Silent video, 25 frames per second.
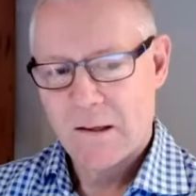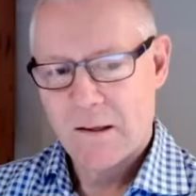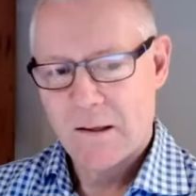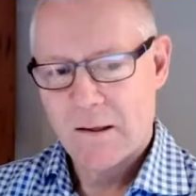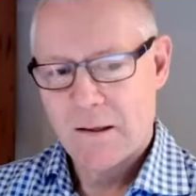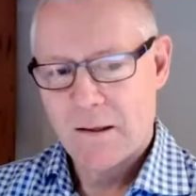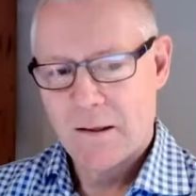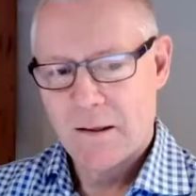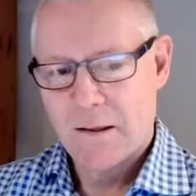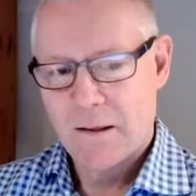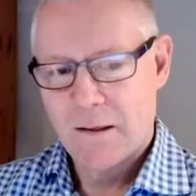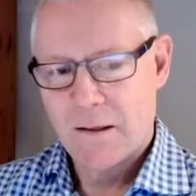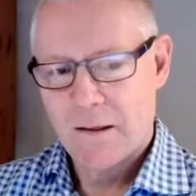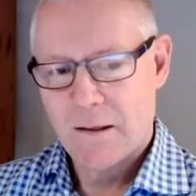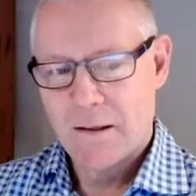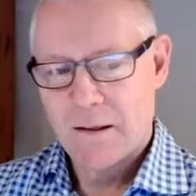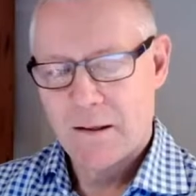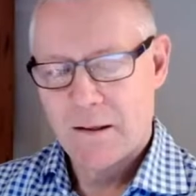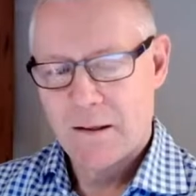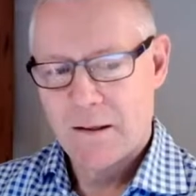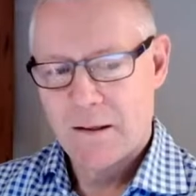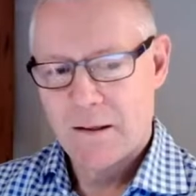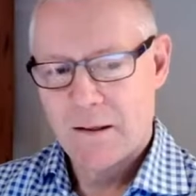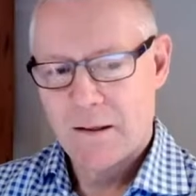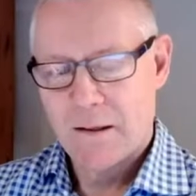
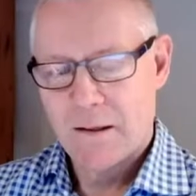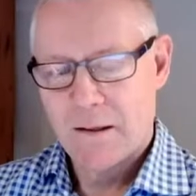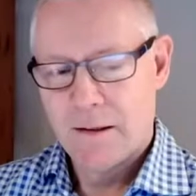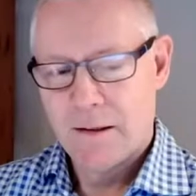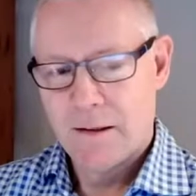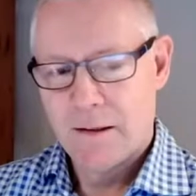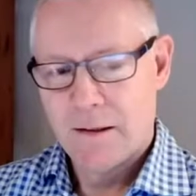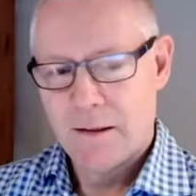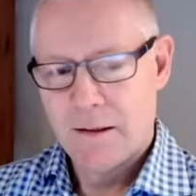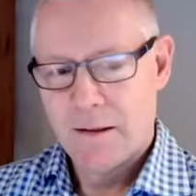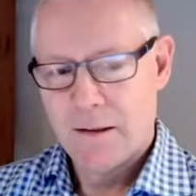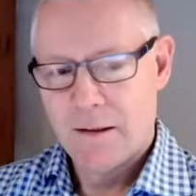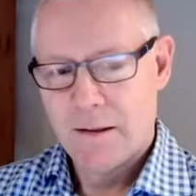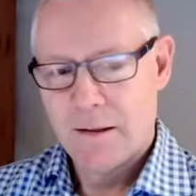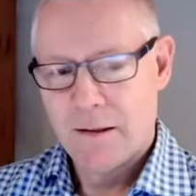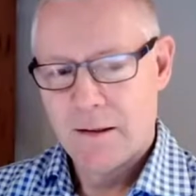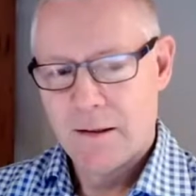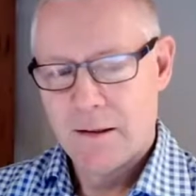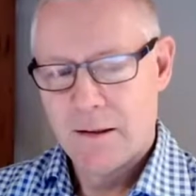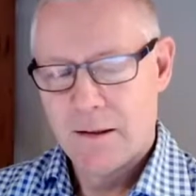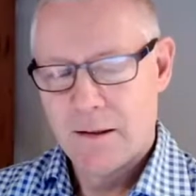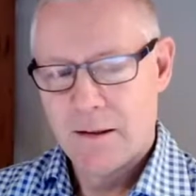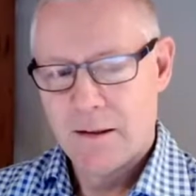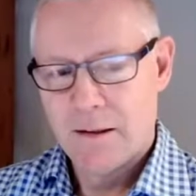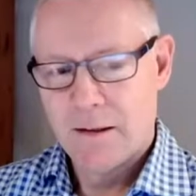
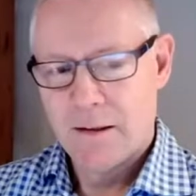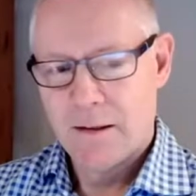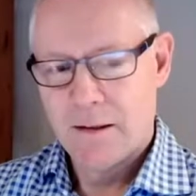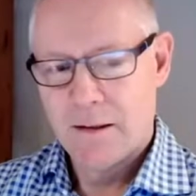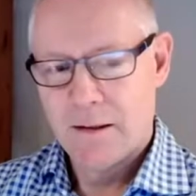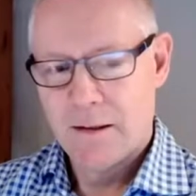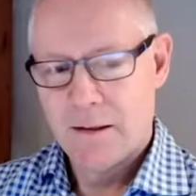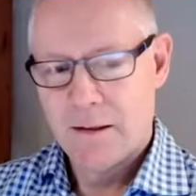This person isn't speaking.